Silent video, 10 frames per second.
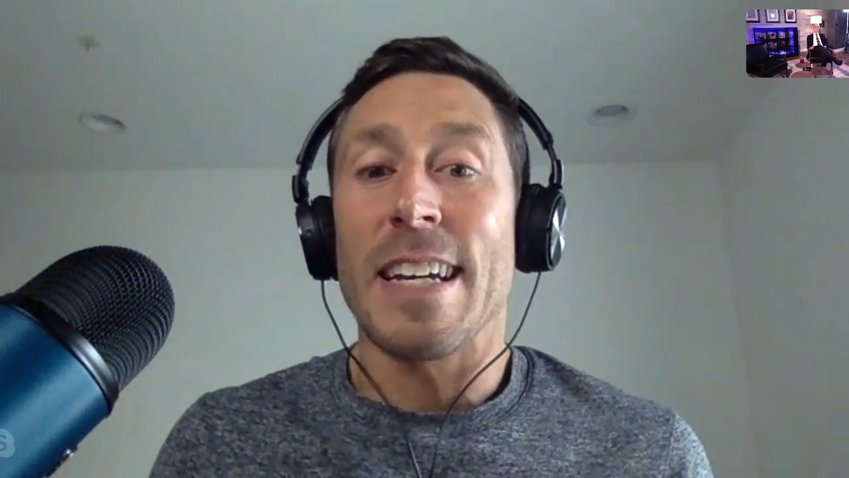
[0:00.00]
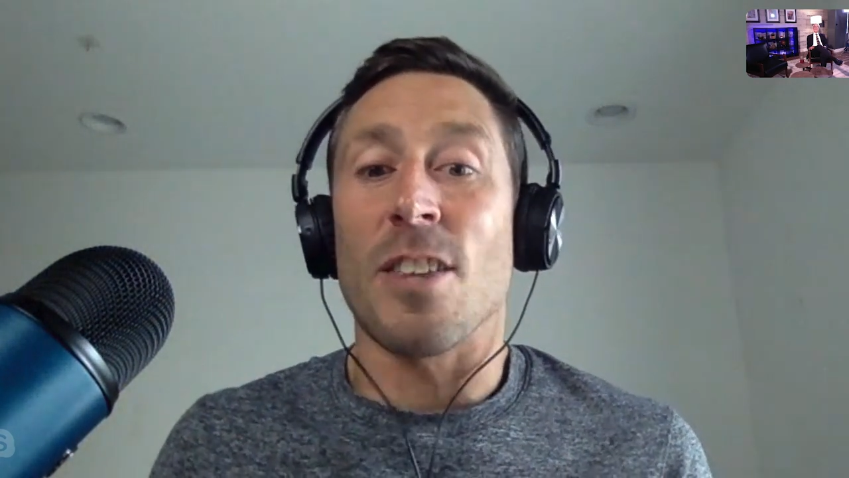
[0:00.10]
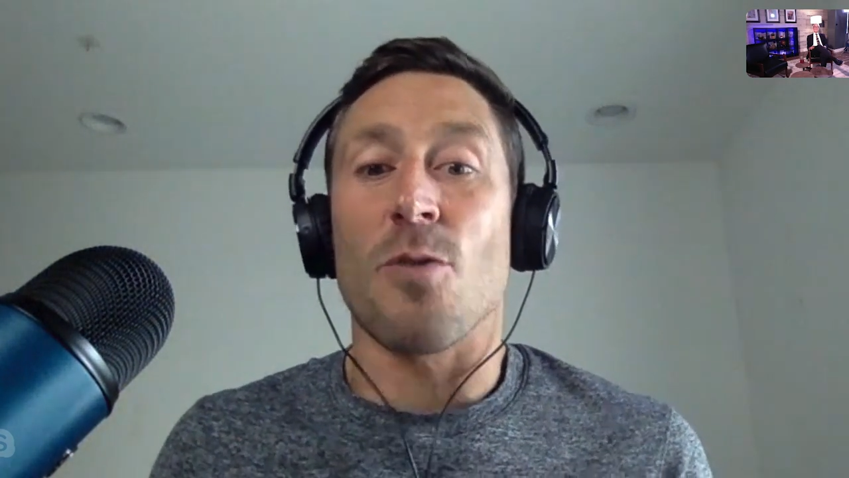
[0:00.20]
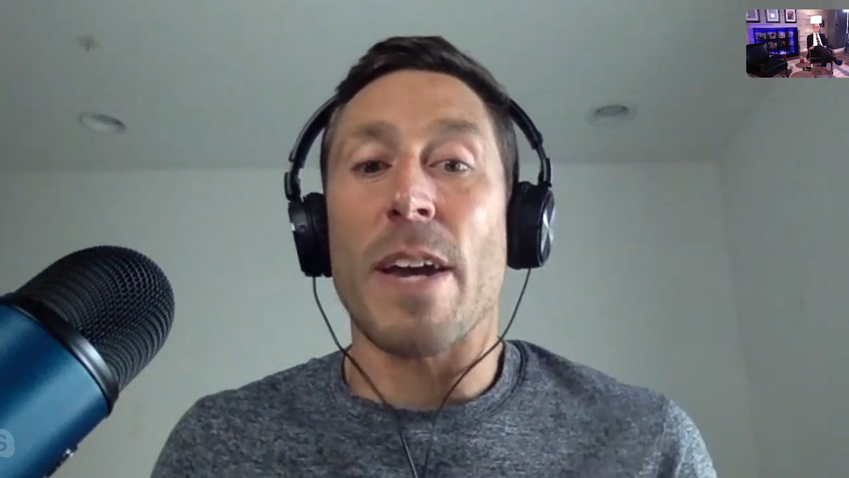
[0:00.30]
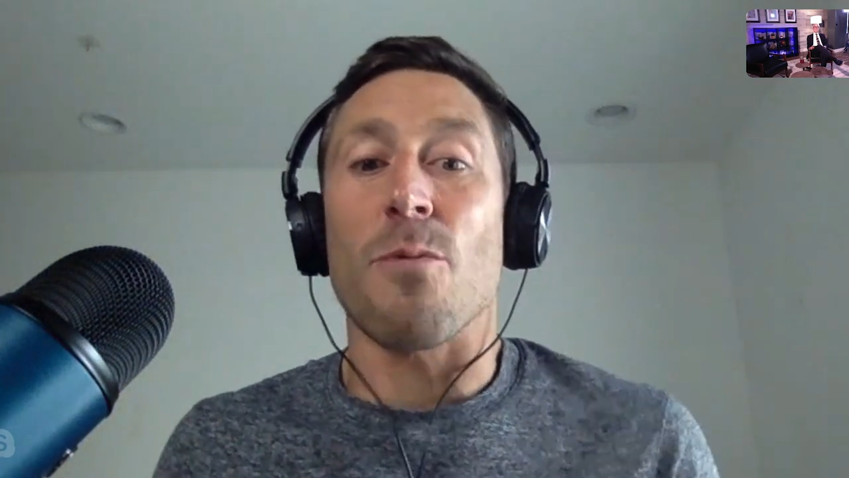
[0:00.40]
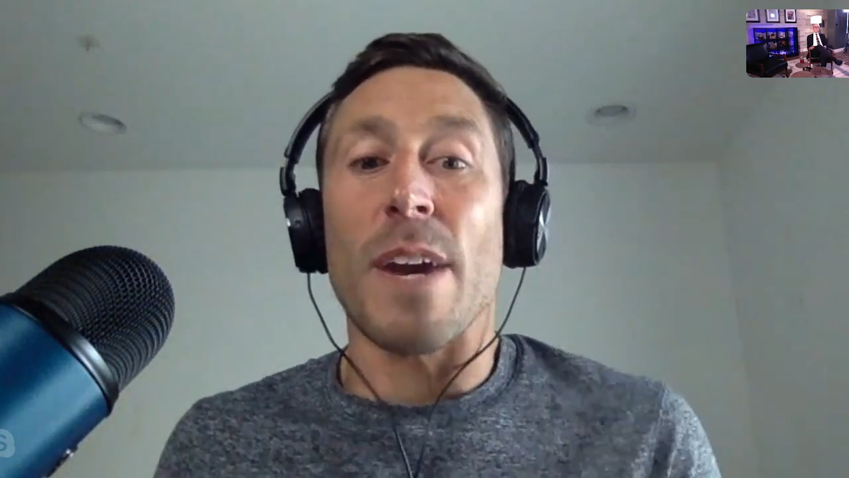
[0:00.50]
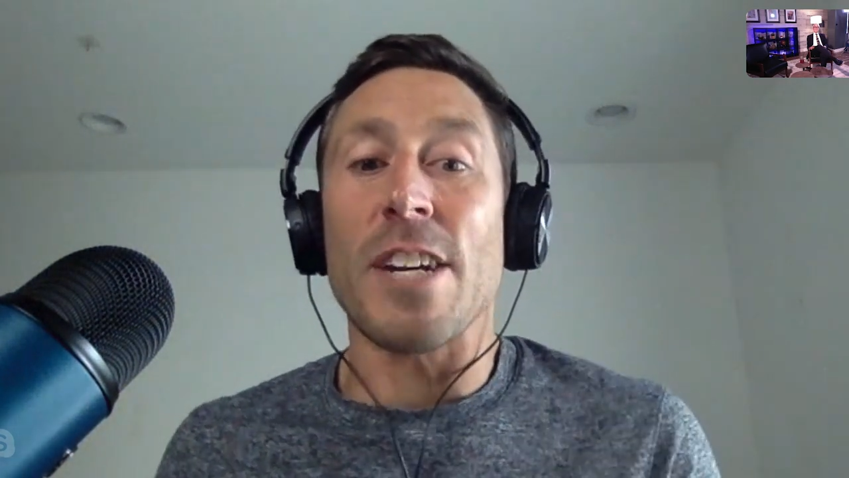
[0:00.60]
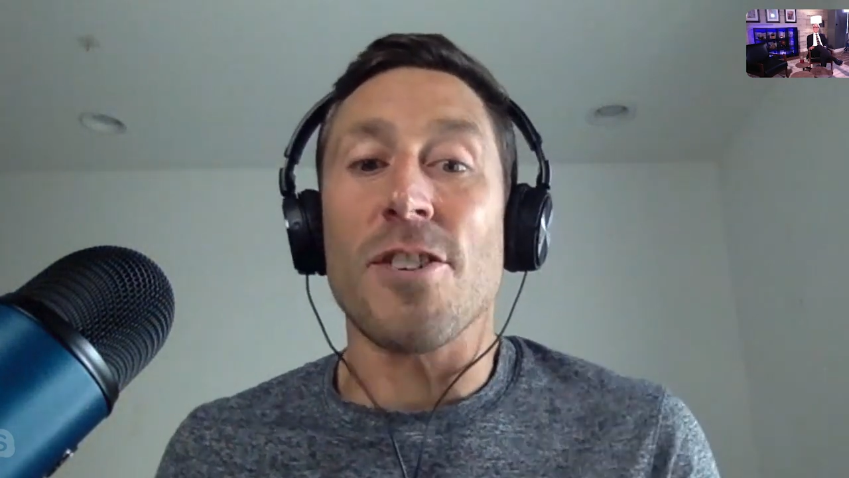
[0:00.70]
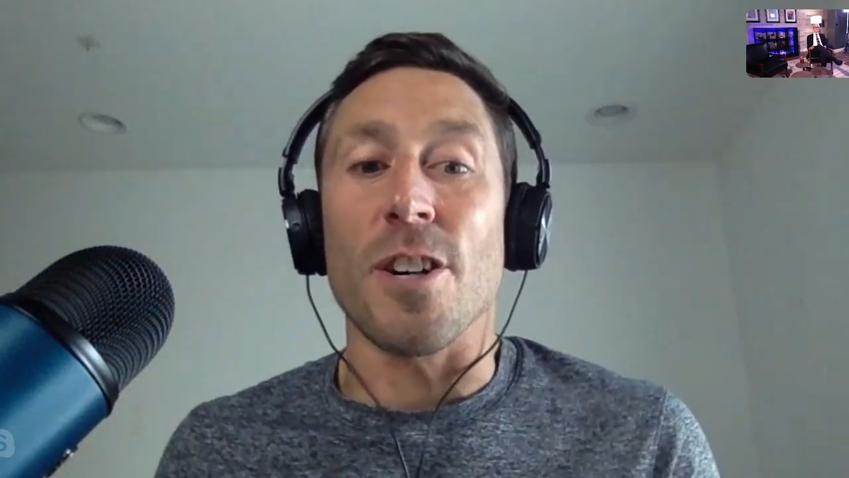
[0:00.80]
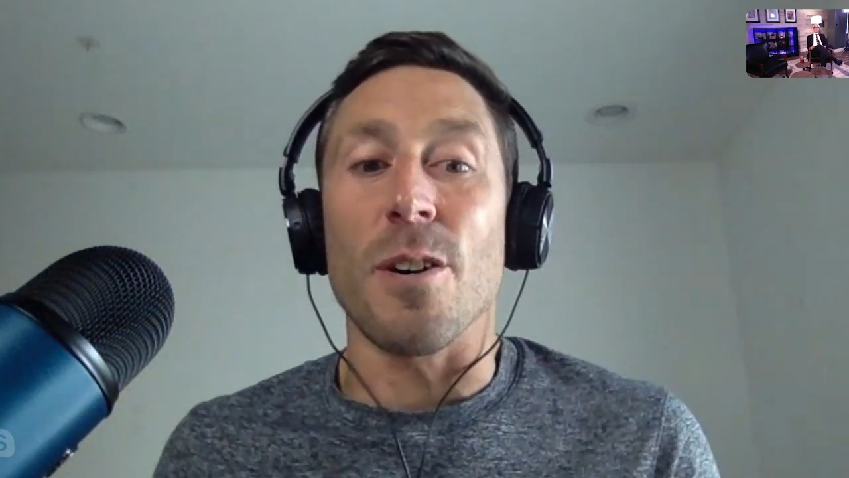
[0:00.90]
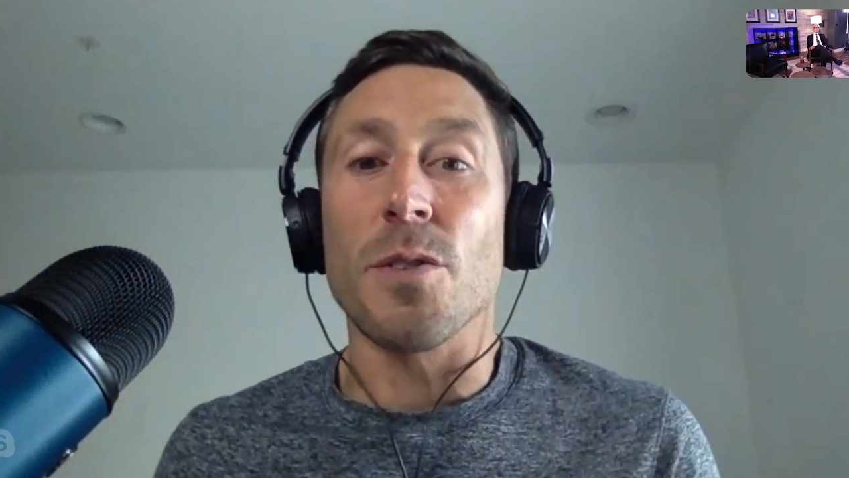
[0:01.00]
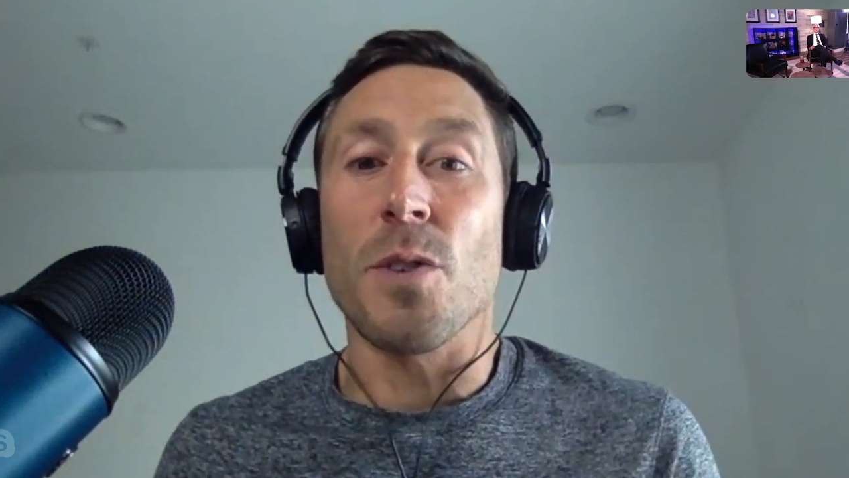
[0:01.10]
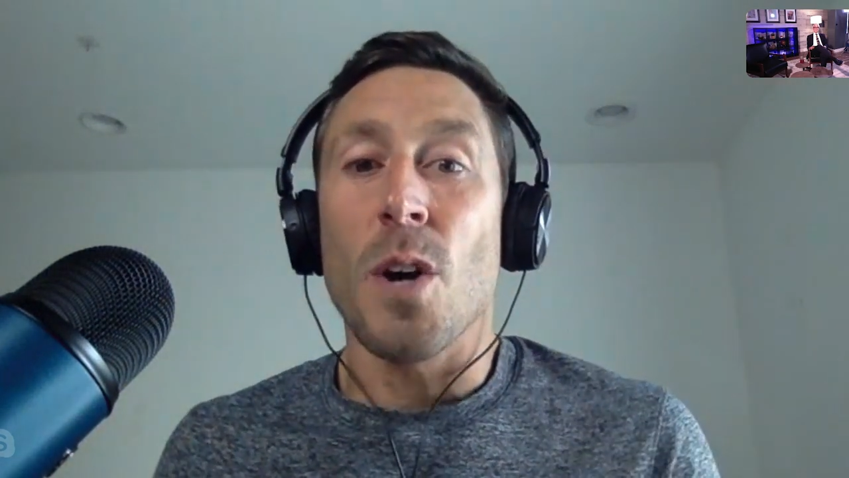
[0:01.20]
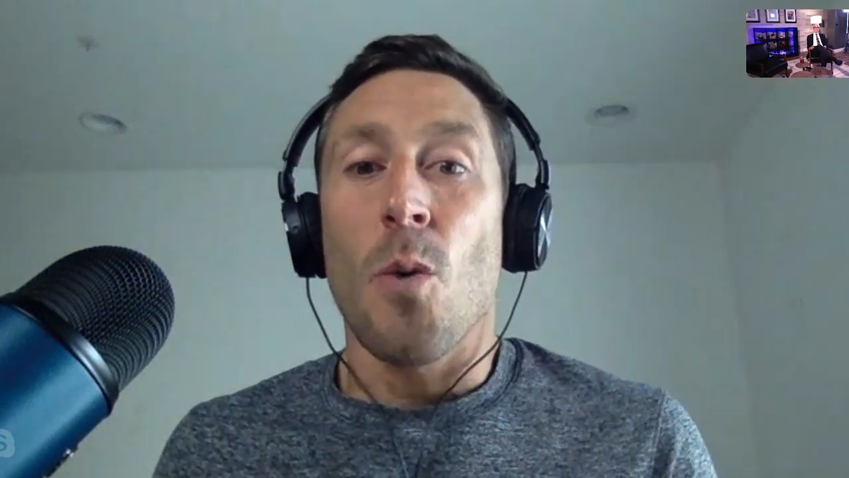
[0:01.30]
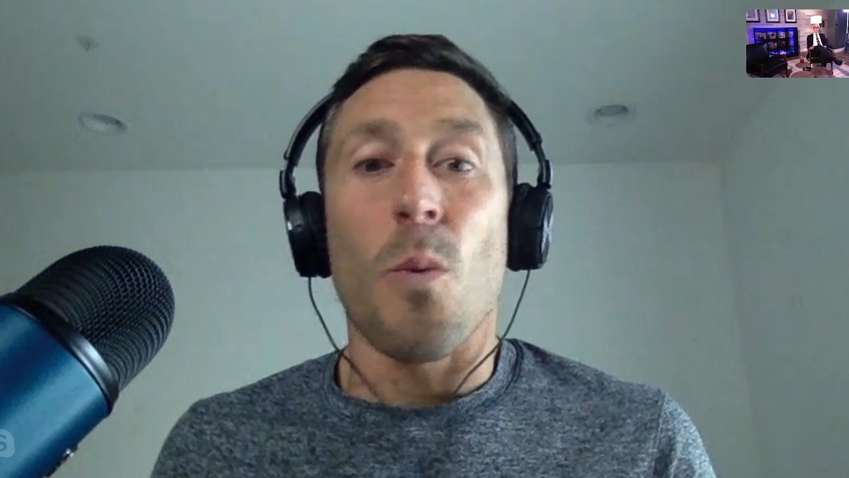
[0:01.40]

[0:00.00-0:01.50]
in the right ratios